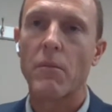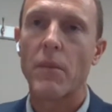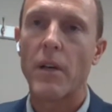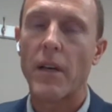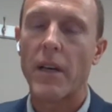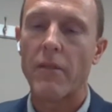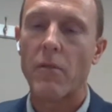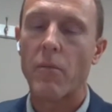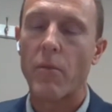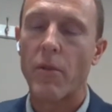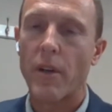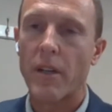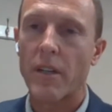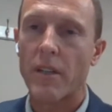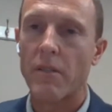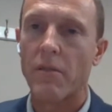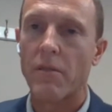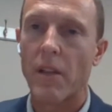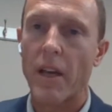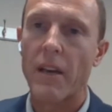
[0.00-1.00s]
have a
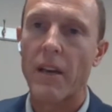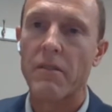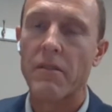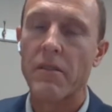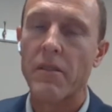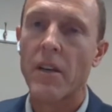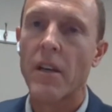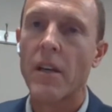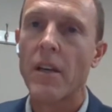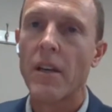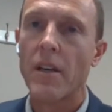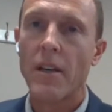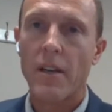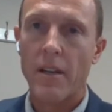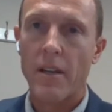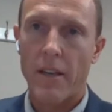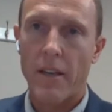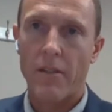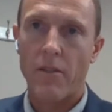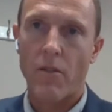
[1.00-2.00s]
productive life,
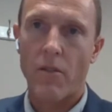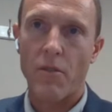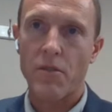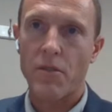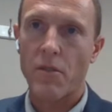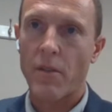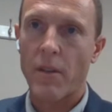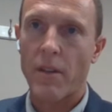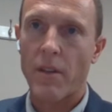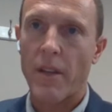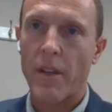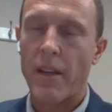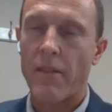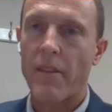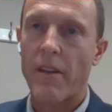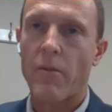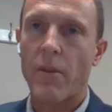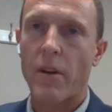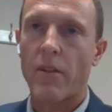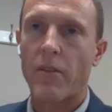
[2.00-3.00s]
and also have
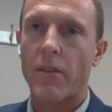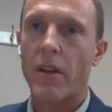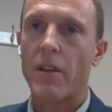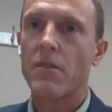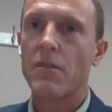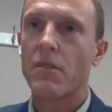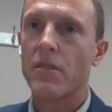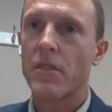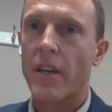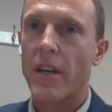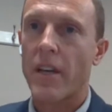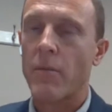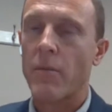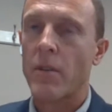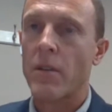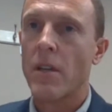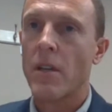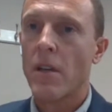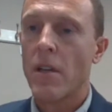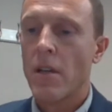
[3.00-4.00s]
that recreational time.
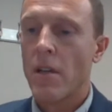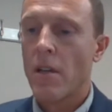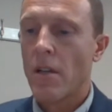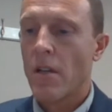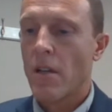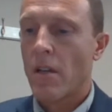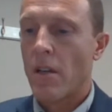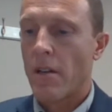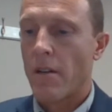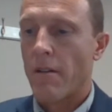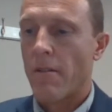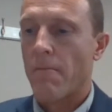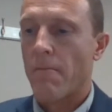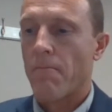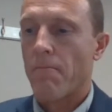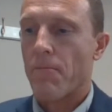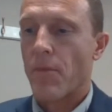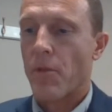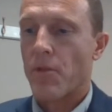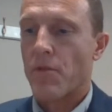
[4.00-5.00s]
And
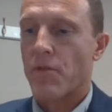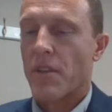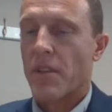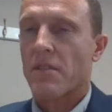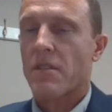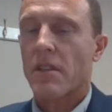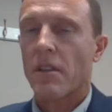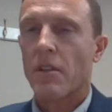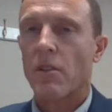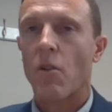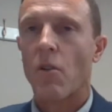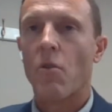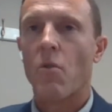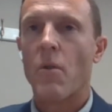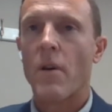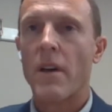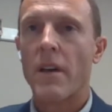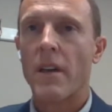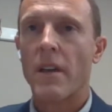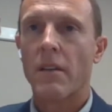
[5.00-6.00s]
those things can go
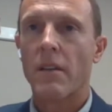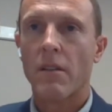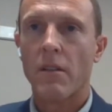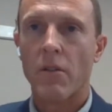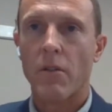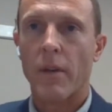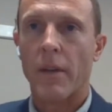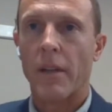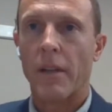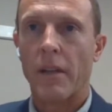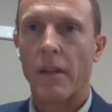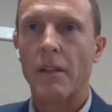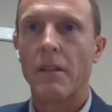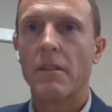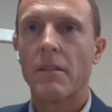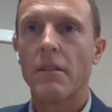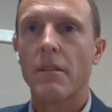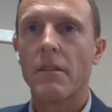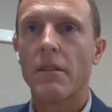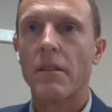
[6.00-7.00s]
away quickly
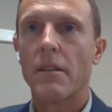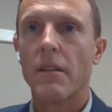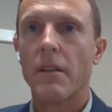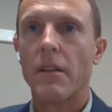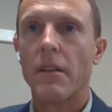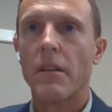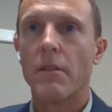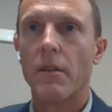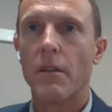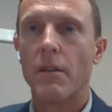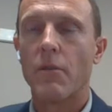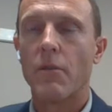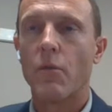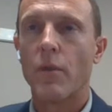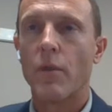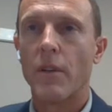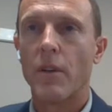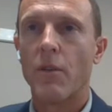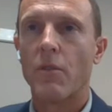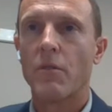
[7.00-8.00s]
if
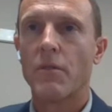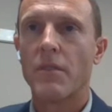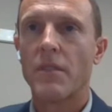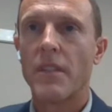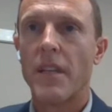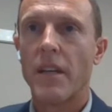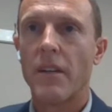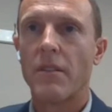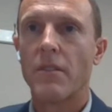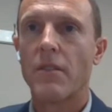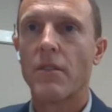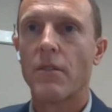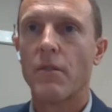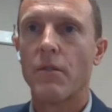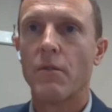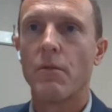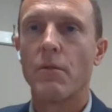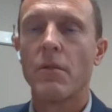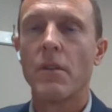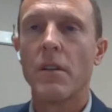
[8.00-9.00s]
we don't tend
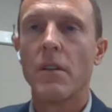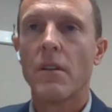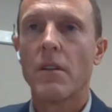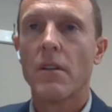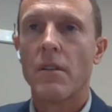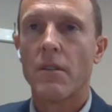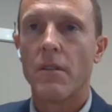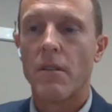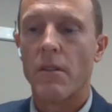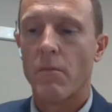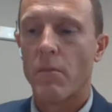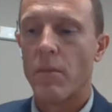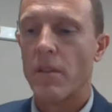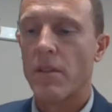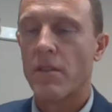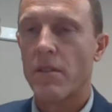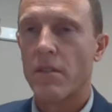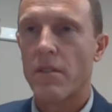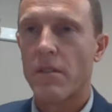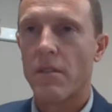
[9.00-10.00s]
to the
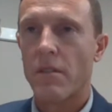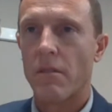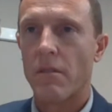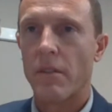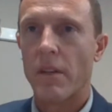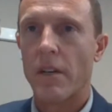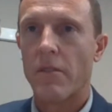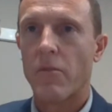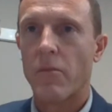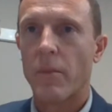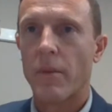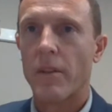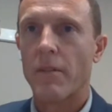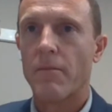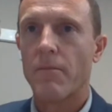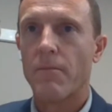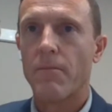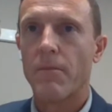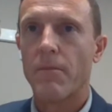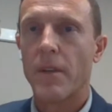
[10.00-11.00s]
business of government,
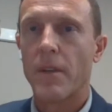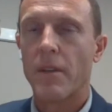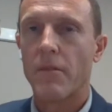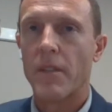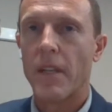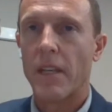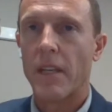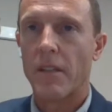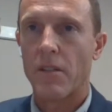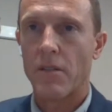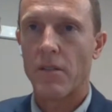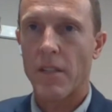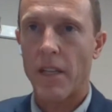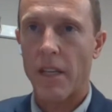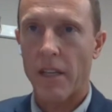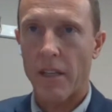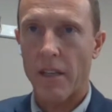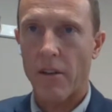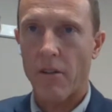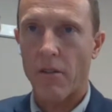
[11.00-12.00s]

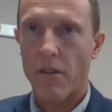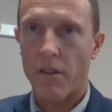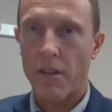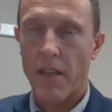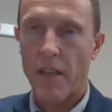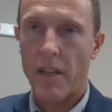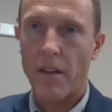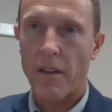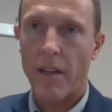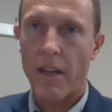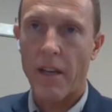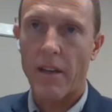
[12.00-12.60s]
taking care of the day-to-day